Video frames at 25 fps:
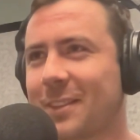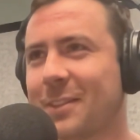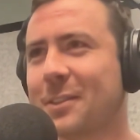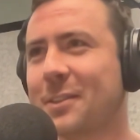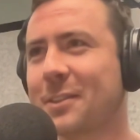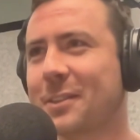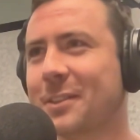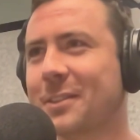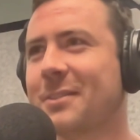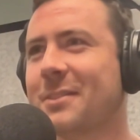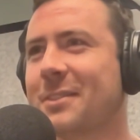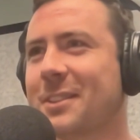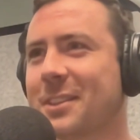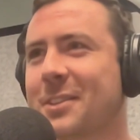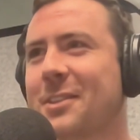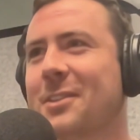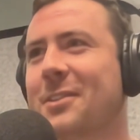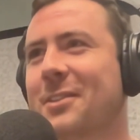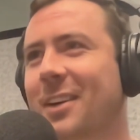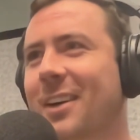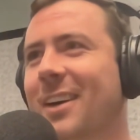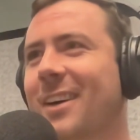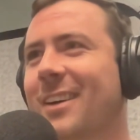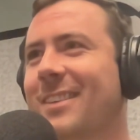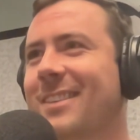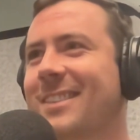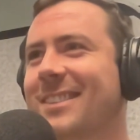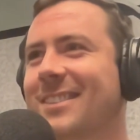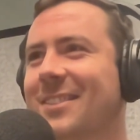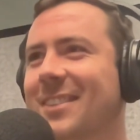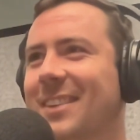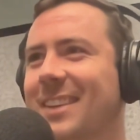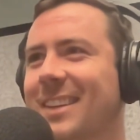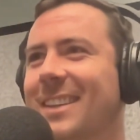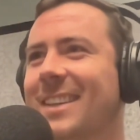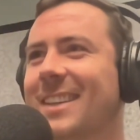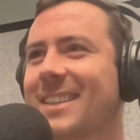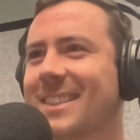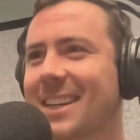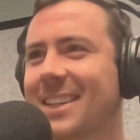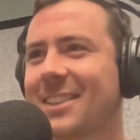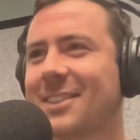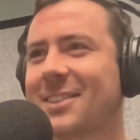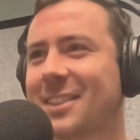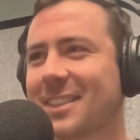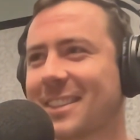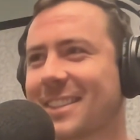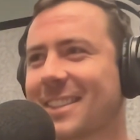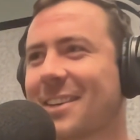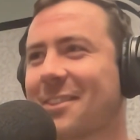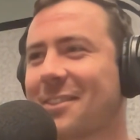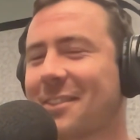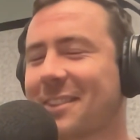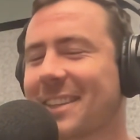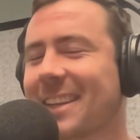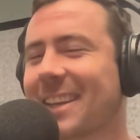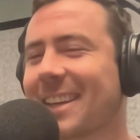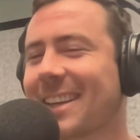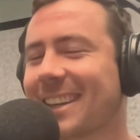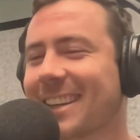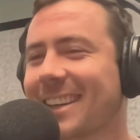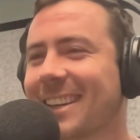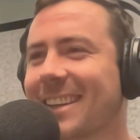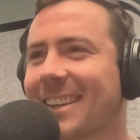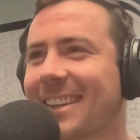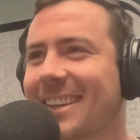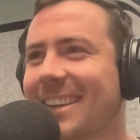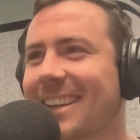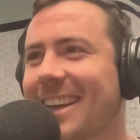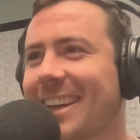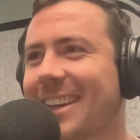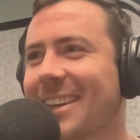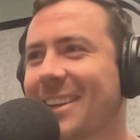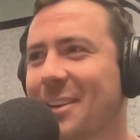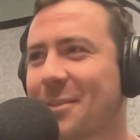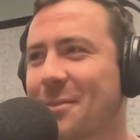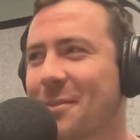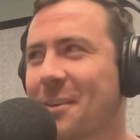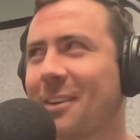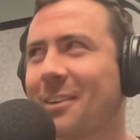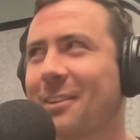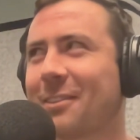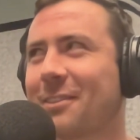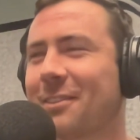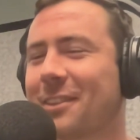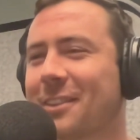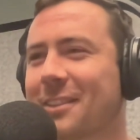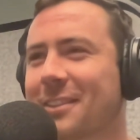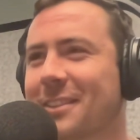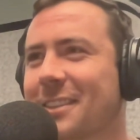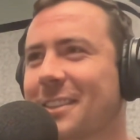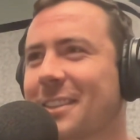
do it, we do it right. Yeah. There's actually someone there to hand out microphones.